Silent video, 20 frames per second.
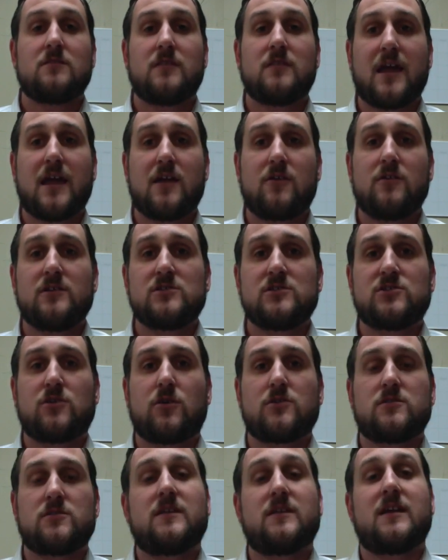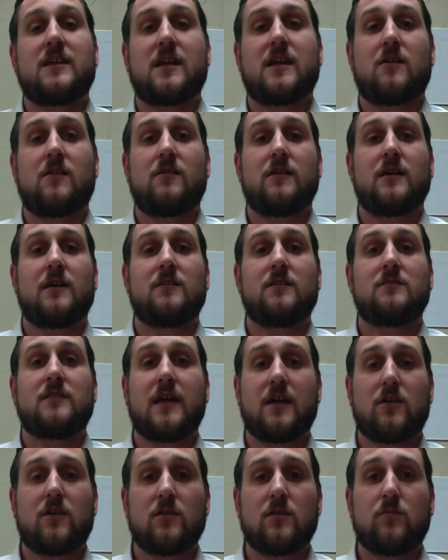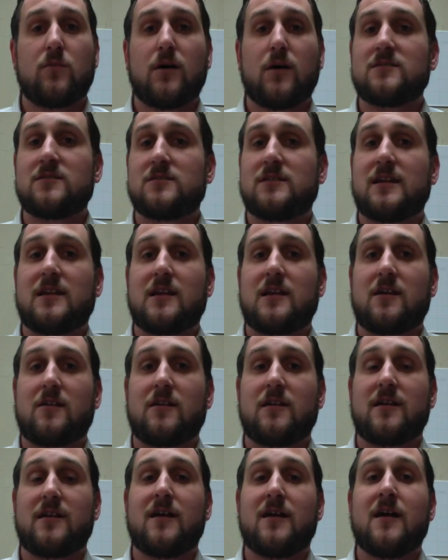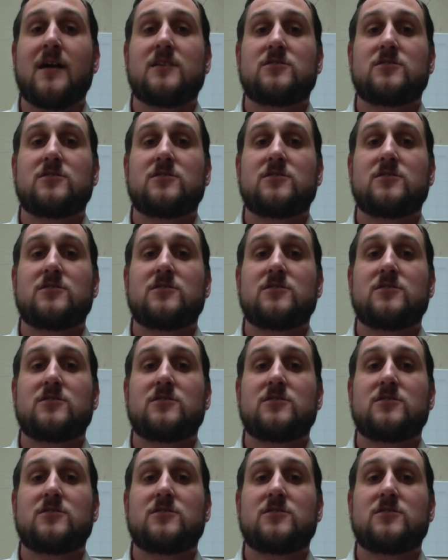They are in charge of that area. They are the boss of that area.